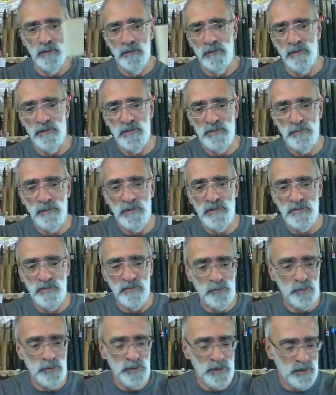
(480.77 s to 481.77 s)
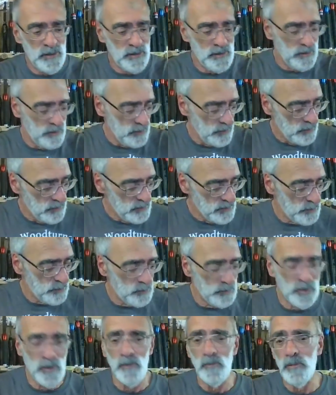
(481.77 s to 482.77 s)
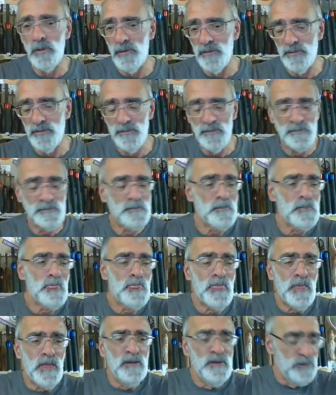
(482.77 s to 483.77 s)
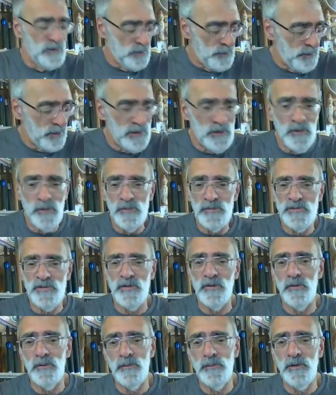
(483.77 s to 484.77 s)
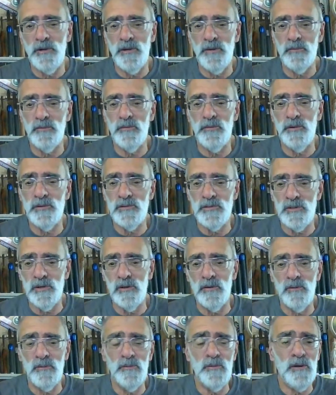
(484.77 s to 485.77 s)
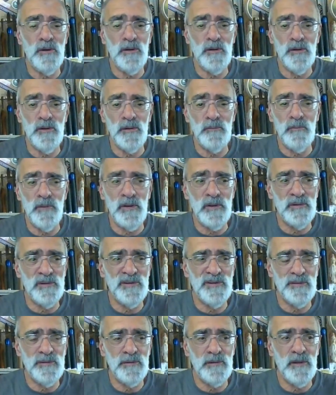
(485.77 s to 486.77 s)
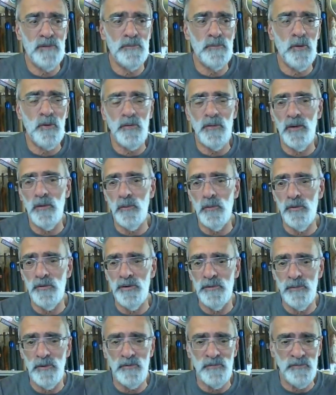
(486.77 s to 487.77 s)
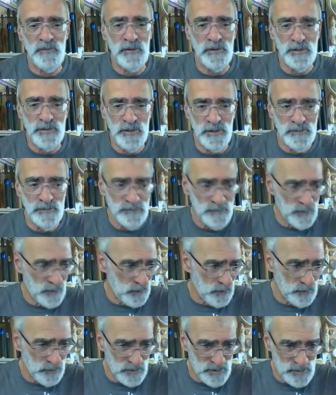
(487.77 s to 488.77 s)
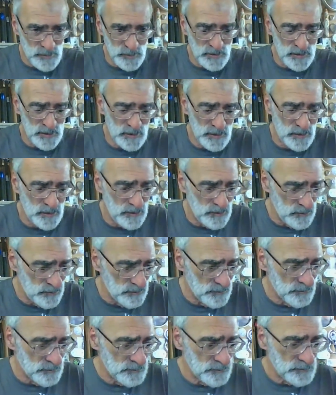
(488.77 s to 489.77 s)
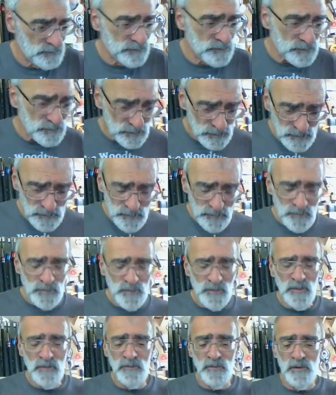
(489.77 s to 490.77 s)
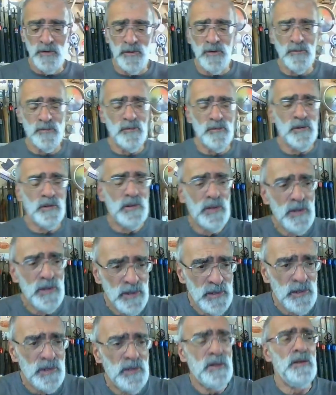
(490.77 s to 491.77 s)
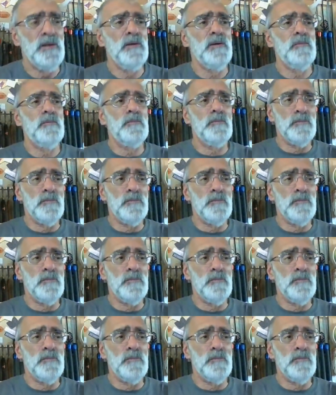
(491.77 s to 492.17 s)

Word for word: this piece of wood here to a goblet. Depending on time and how things go, um, I'm not that worried about finishing on this particular video. Um,